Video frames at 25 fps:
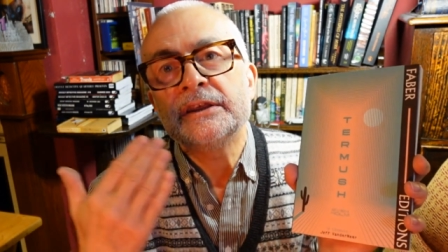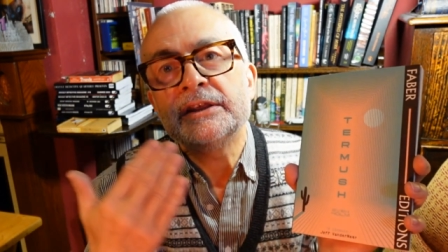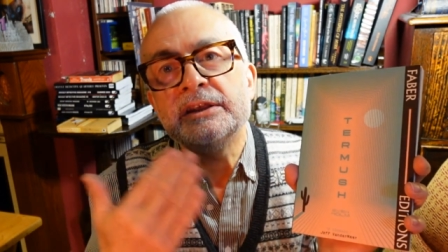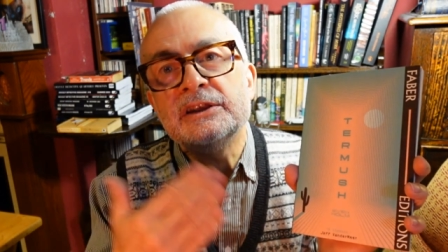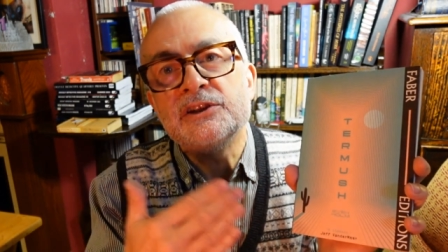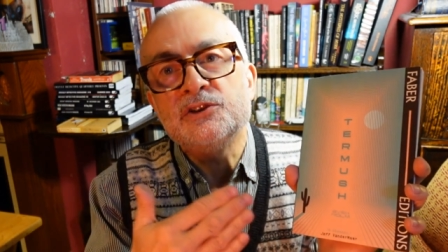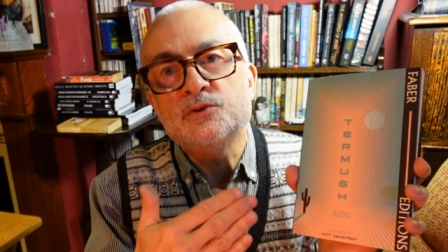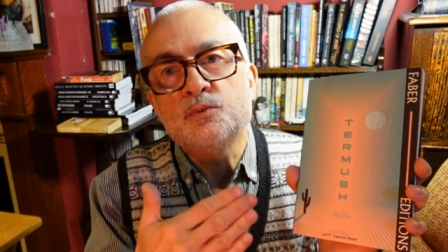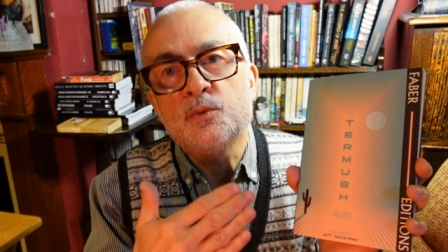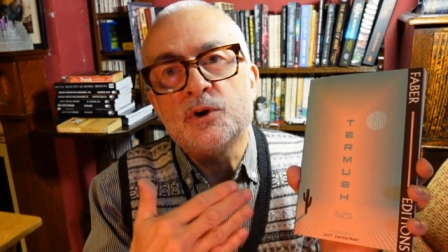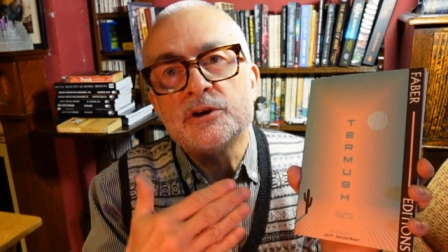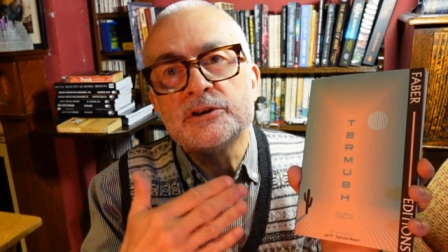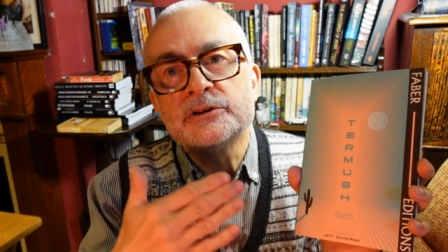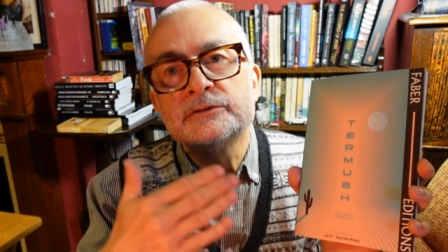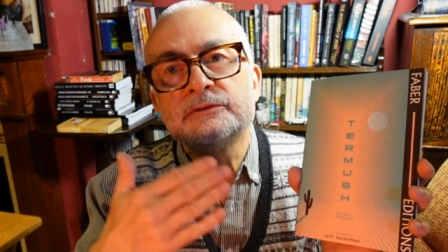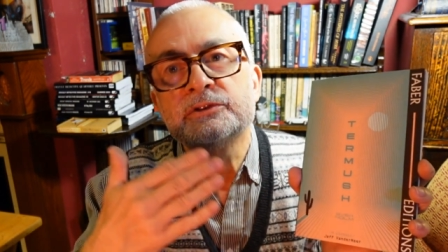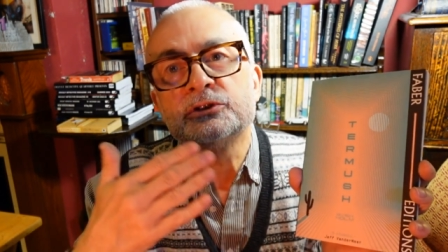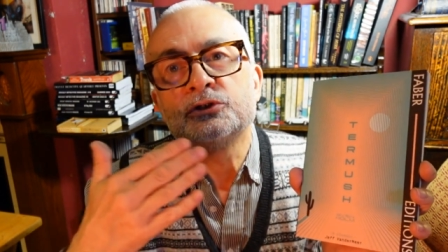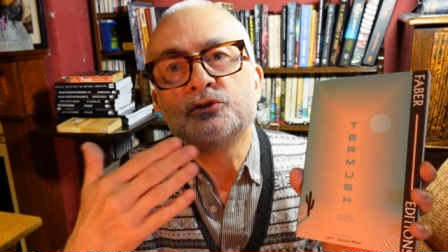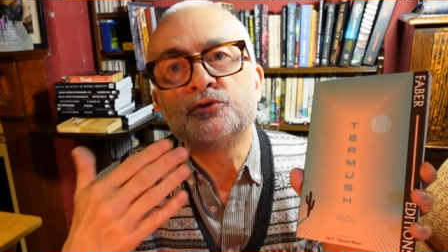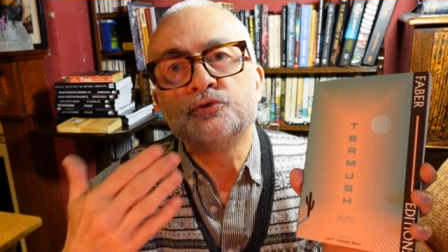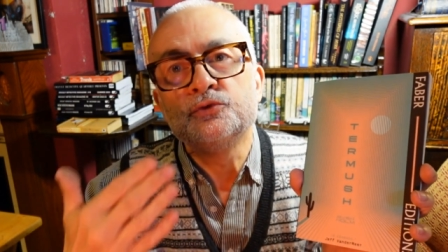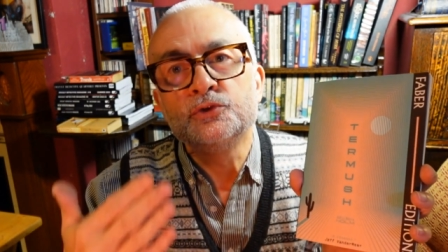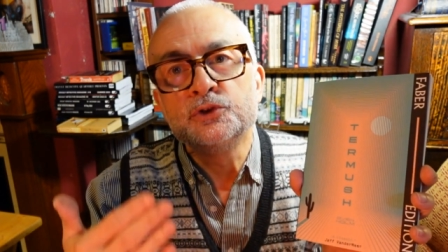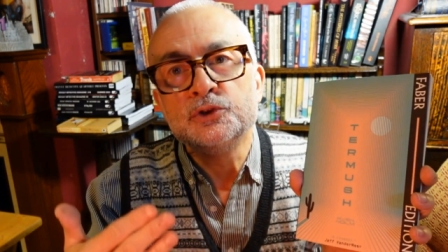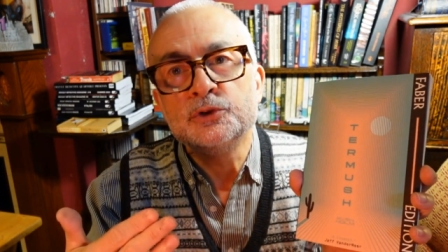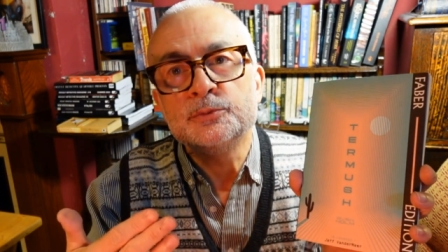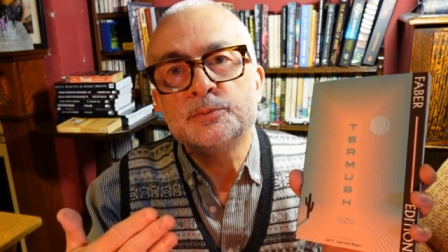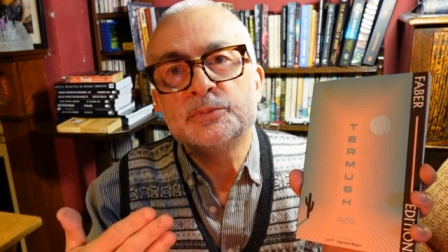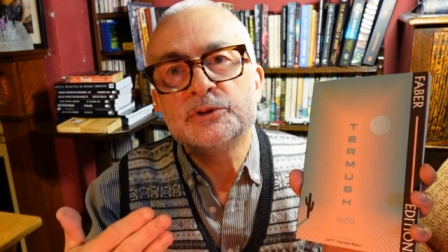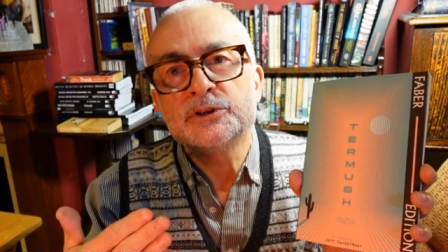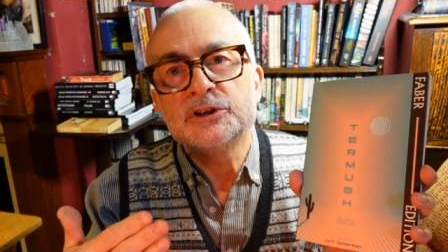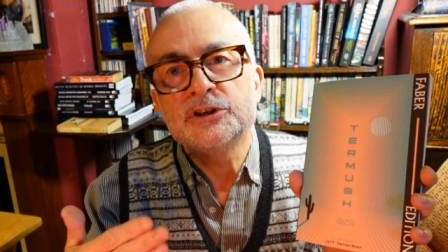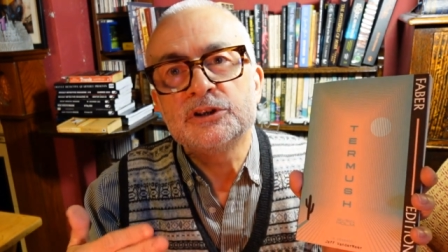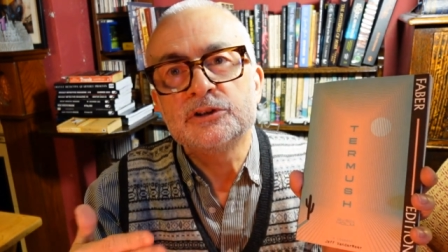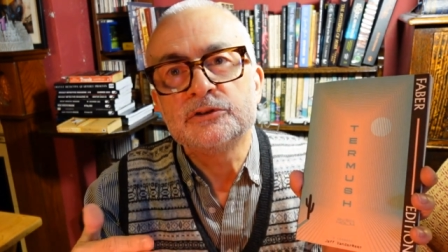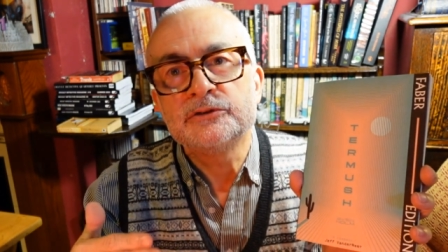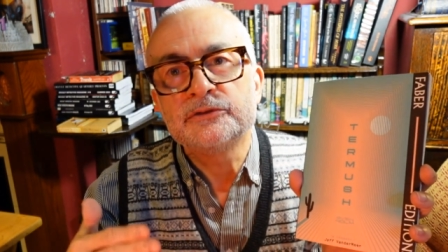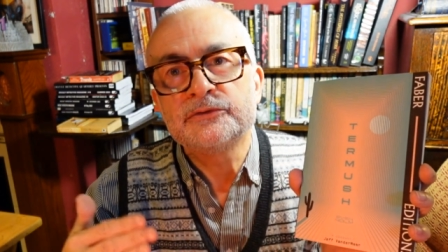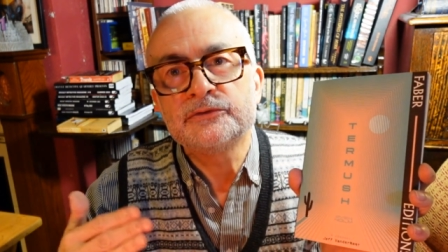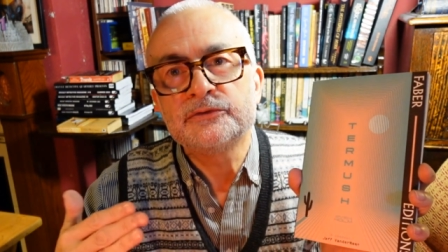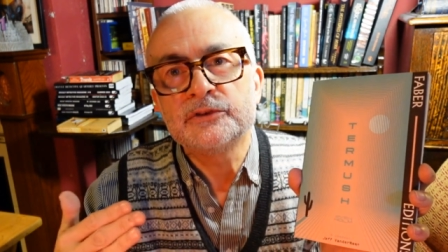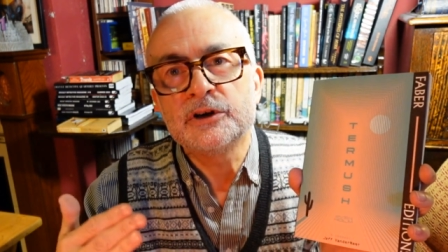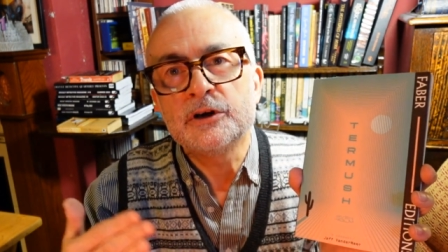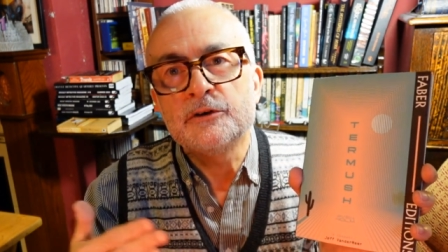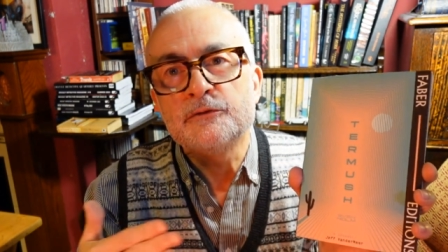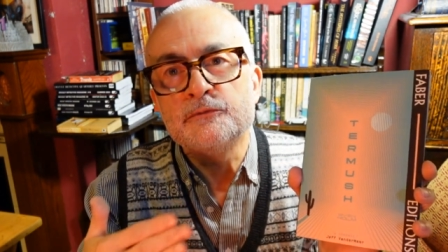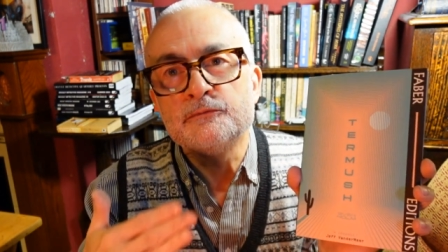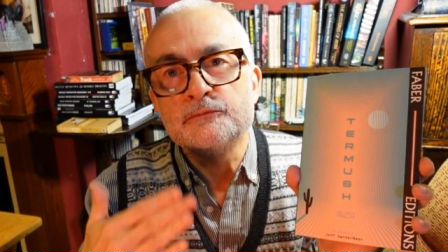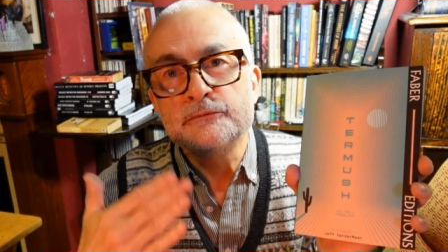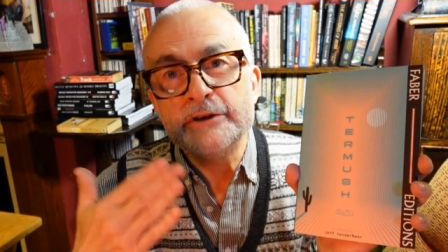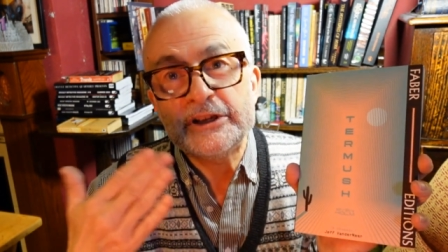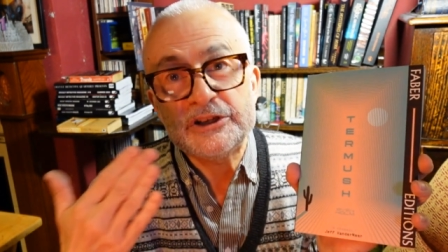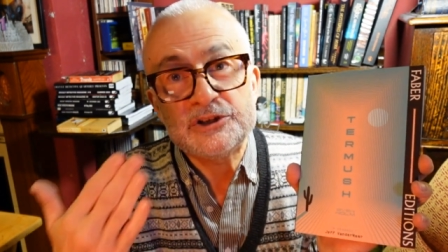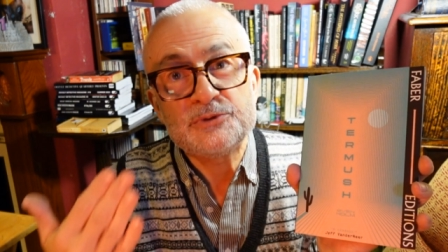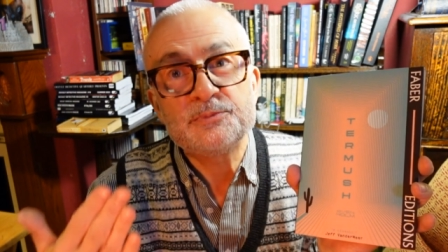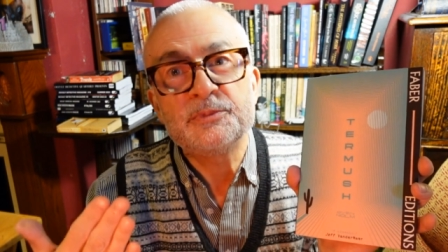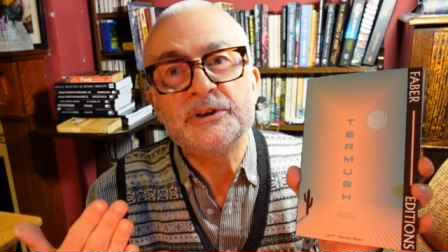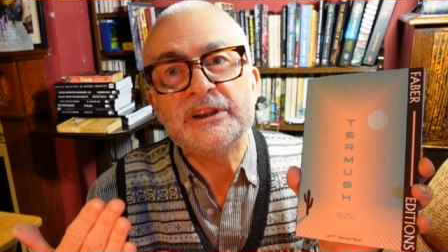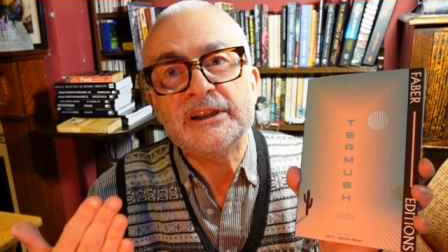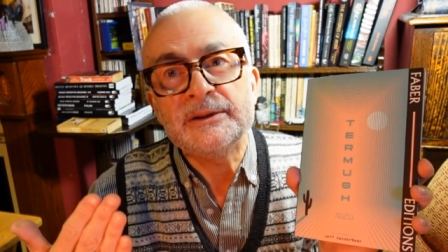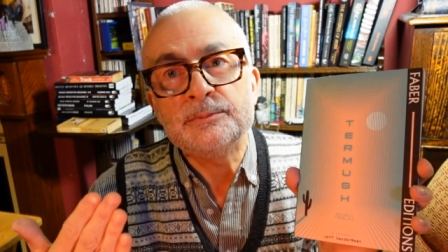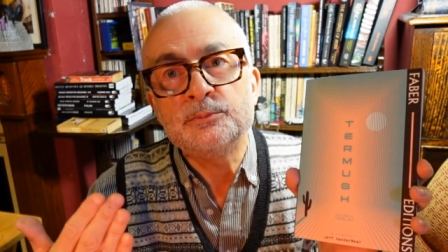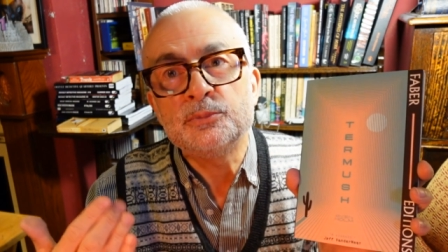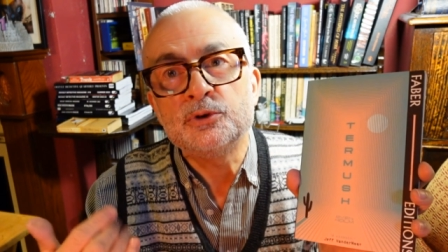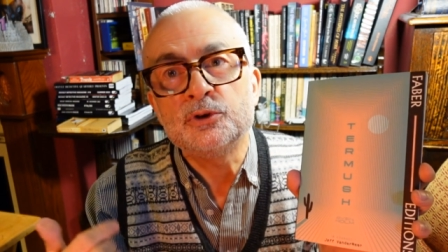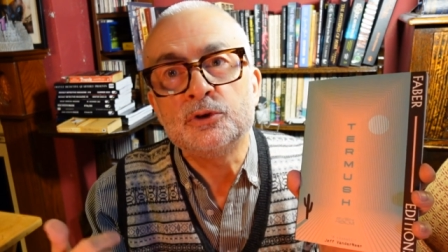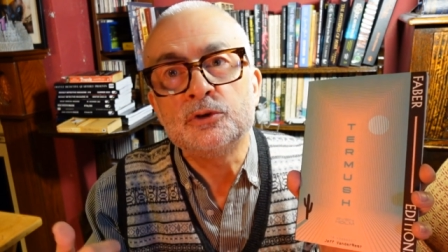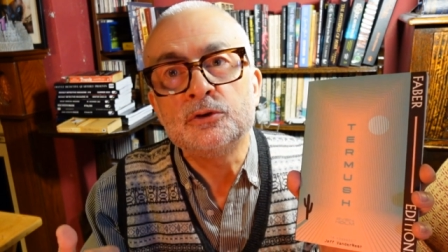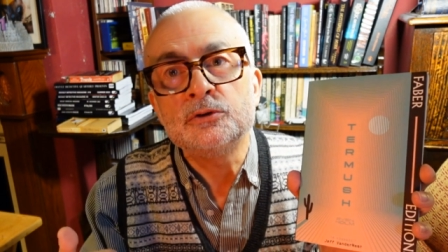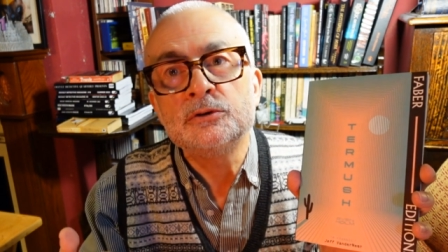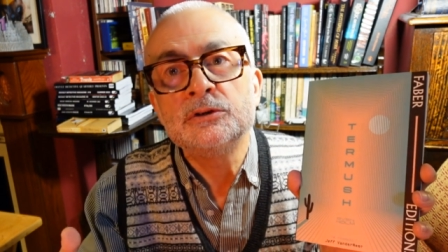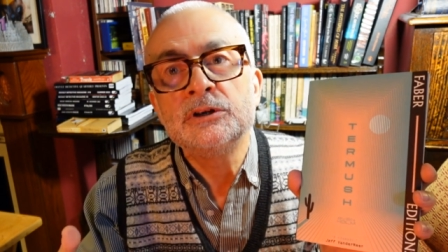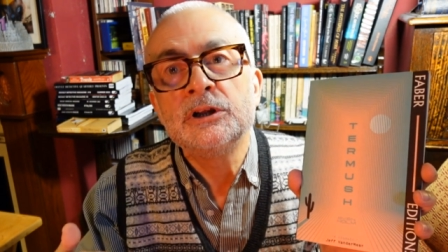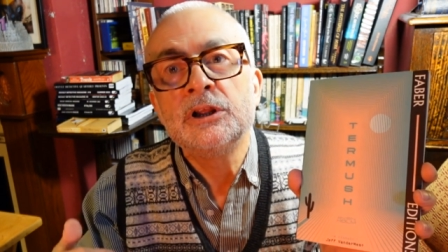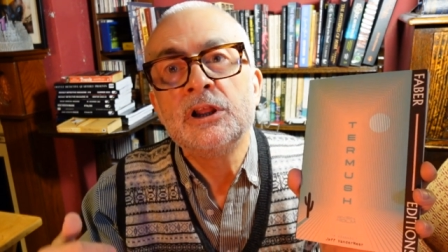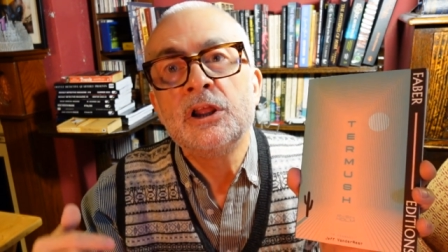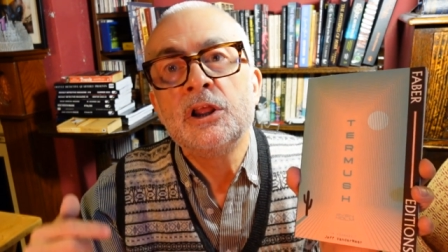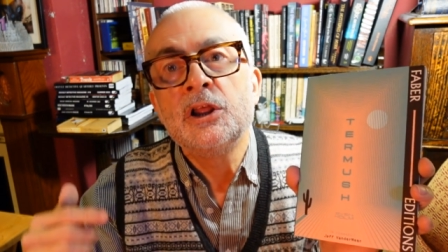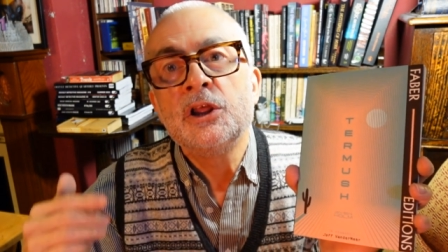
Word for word: is one of a group of, of rich people